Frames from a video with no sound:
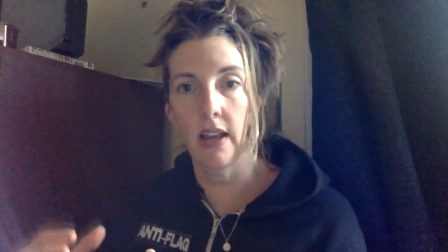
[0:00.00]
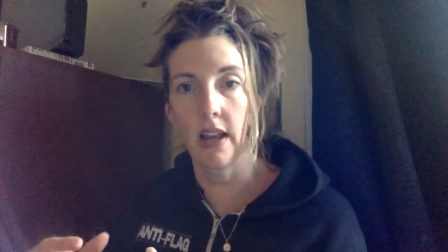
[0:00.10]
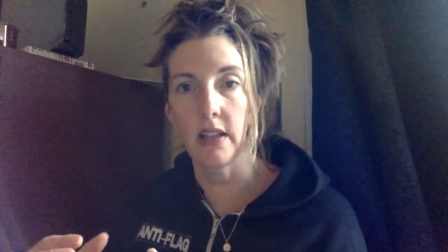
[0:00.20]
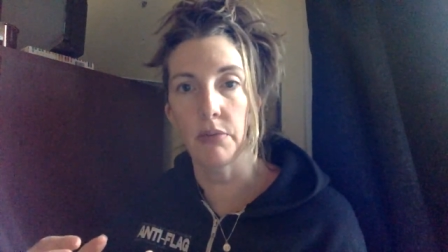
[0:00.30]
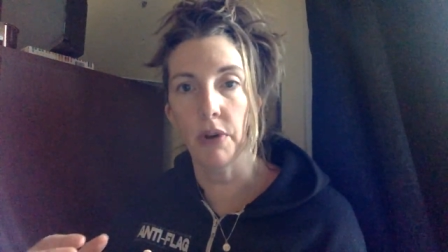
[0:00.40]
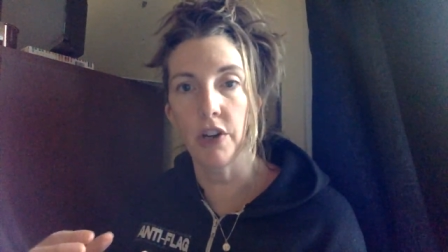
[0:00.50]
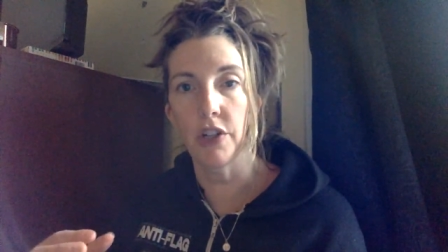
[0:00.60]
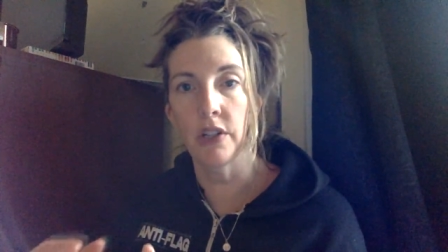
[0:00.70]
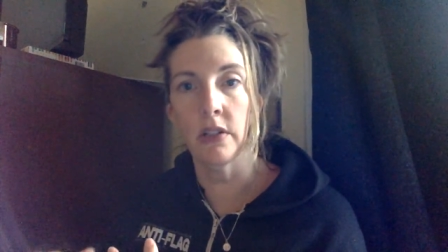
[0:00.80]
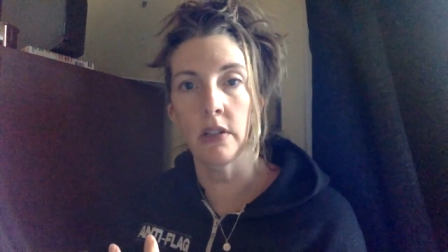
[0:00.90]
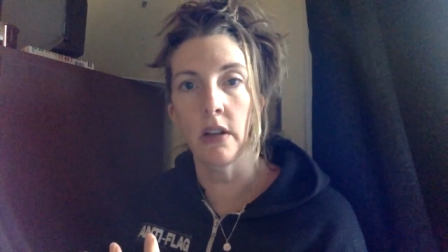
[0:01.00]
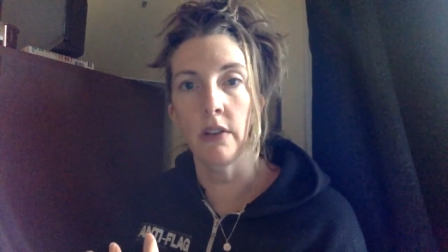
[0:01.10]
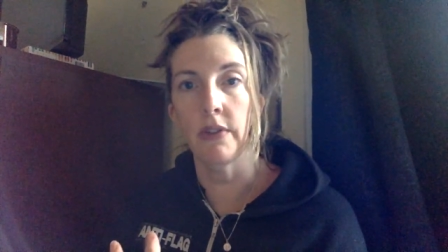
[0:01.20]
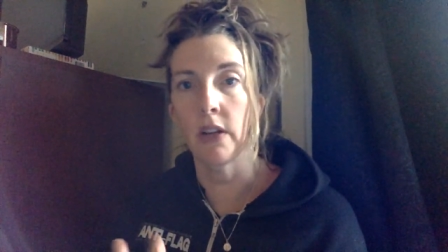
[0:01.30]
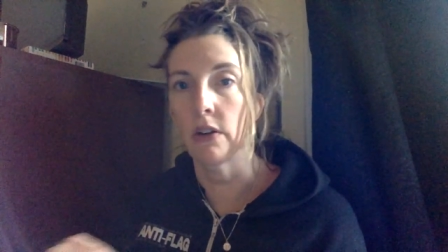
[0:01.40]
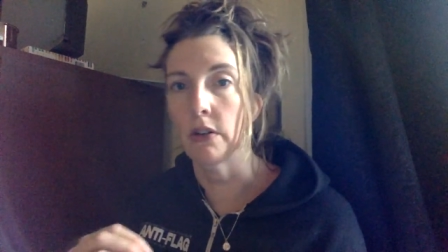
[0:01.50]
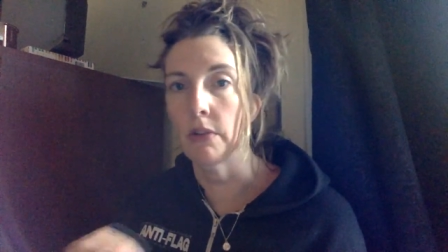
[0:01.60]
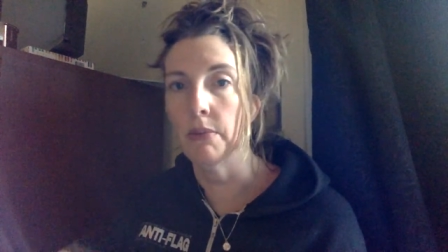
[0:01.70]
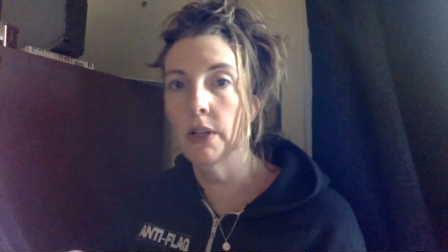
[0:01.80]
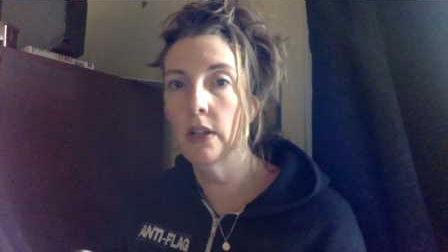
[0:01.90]
expressions of
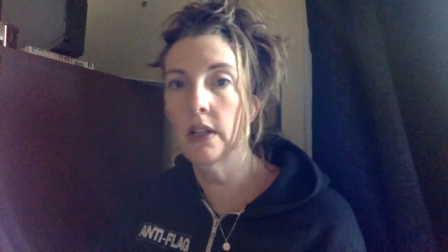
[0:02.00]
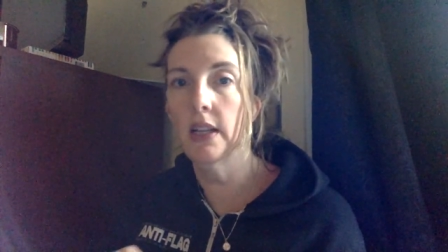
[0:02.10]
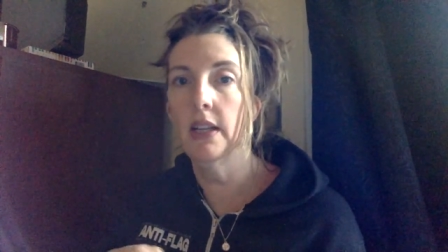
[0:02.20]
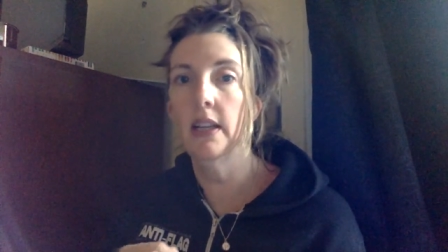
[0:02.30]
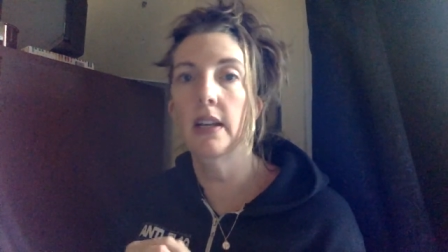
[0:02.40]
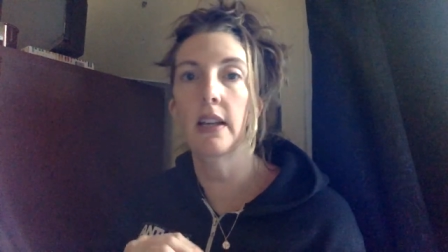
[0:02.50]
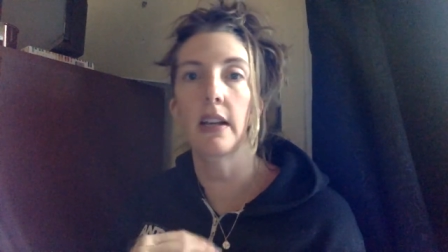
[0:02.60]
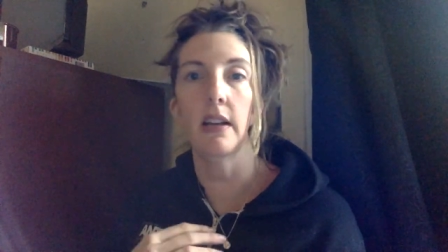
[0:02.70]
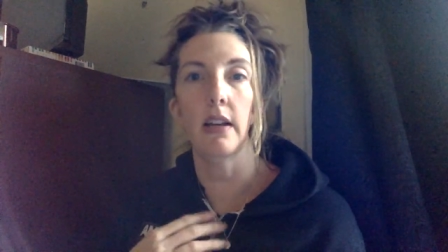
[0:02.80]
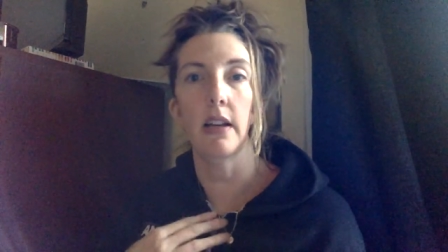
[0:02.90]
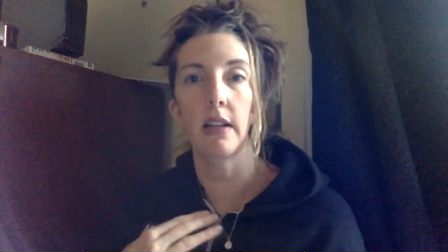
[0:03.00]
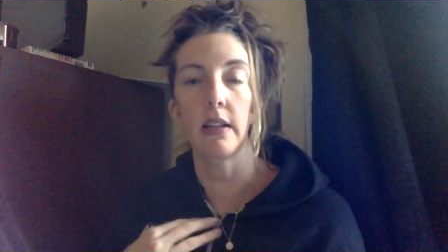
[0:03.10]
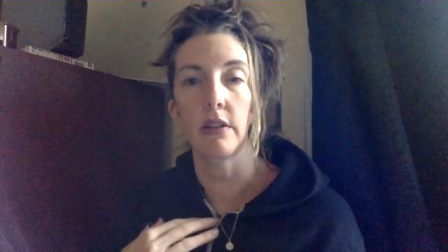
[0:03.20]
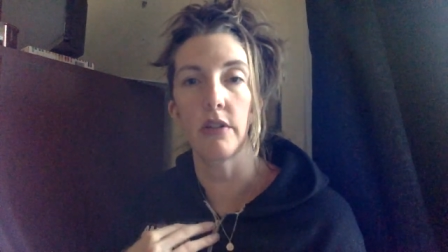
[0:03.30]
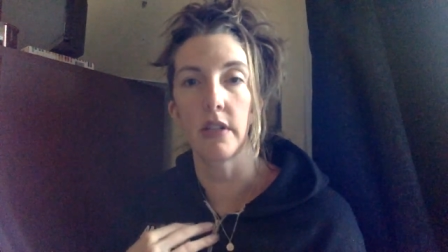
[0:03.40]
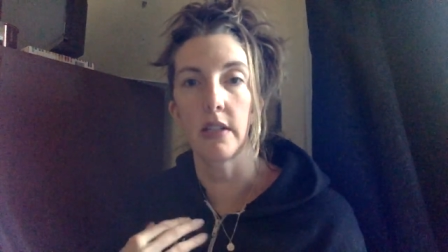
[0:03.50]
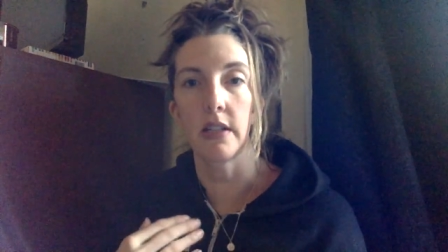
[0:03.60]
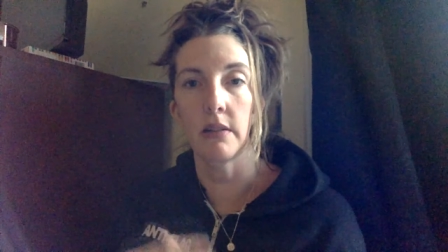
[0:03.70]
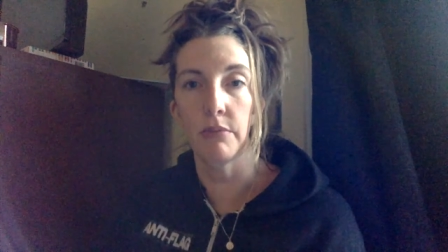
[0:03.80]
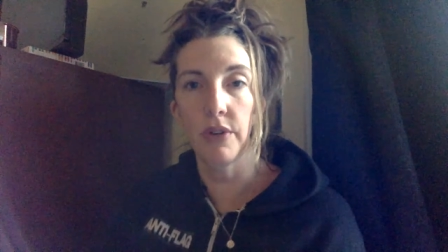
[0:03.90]
irritability, increase
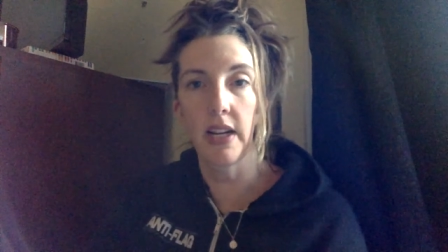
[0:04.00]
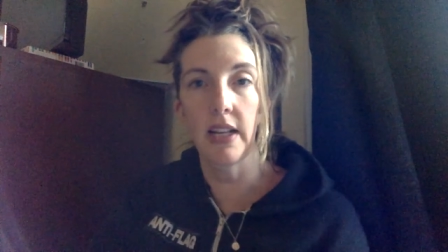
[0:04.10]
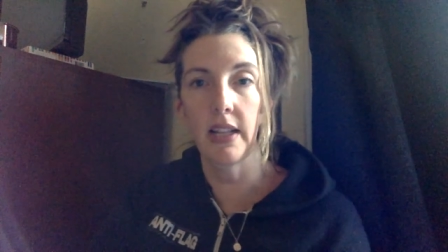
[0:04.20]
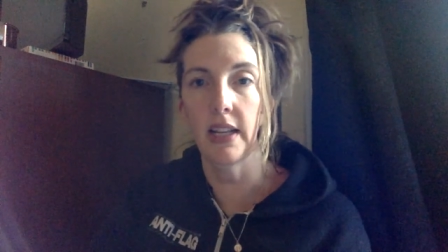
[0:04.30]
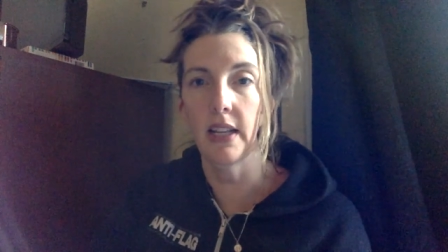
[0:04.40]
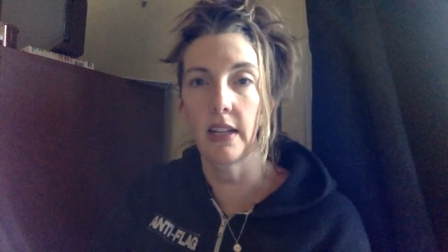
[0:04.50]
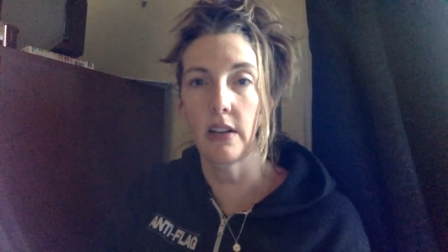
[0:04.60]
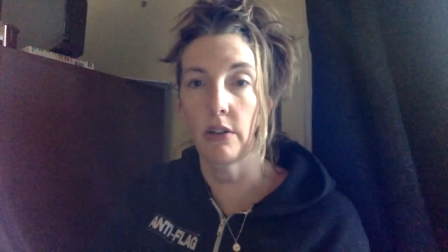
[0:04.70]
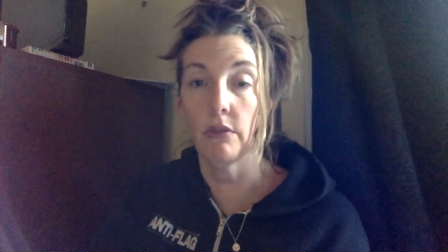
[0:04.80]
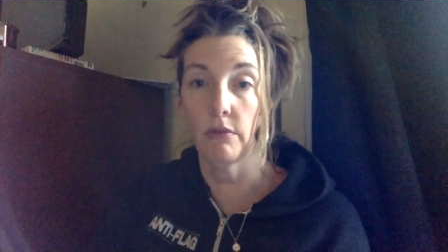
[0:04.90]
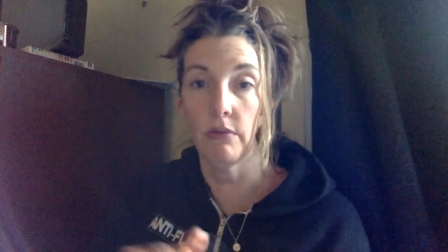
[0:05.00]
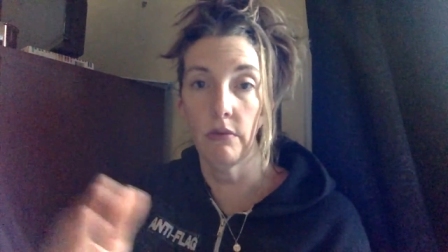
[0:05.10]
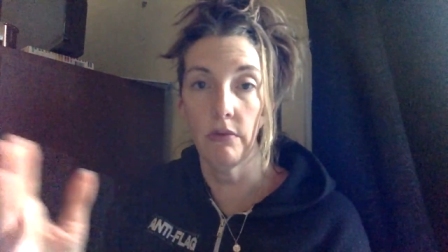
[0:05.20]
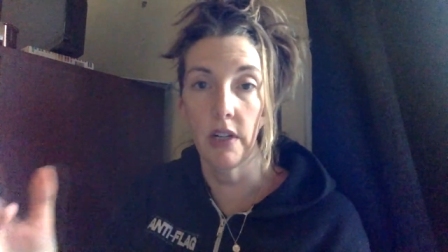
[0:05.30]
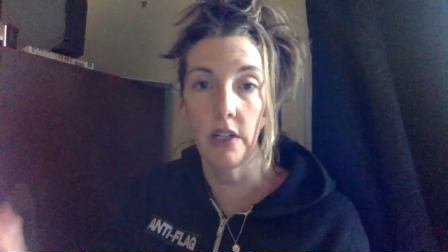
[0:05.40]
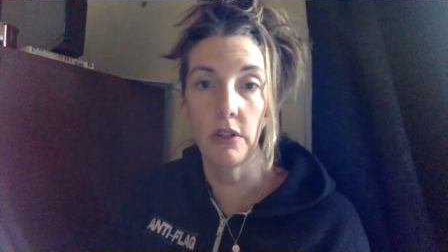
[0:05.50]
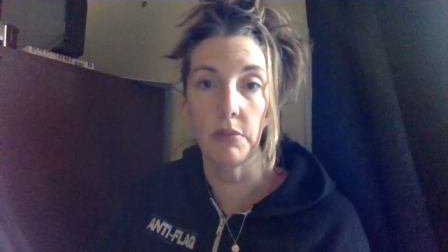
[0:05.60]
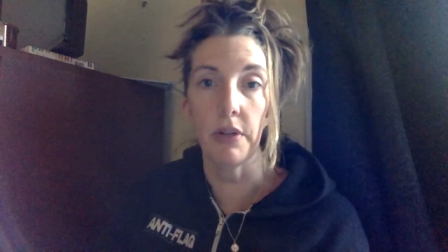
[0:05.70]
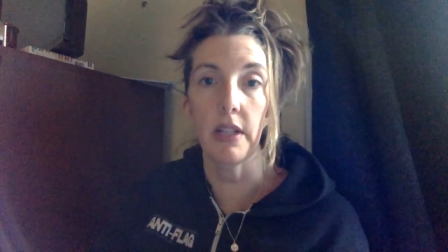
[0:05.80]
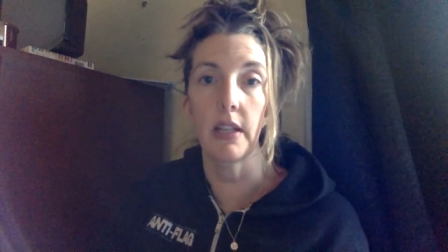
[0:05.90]
in breathing or reduced
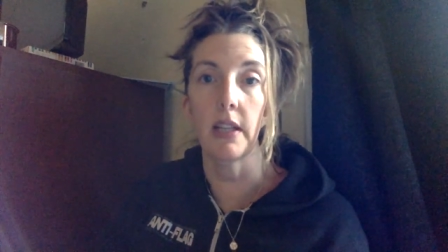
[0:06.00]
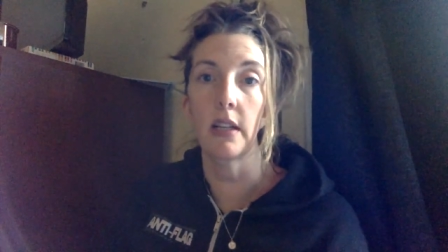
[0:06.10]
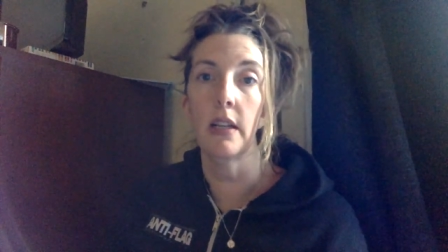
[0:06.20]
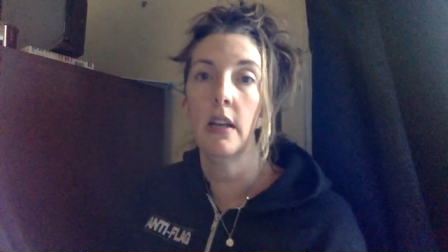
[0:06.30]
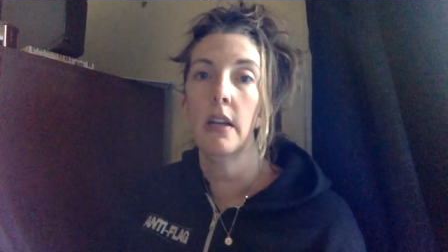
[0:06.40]
breathing,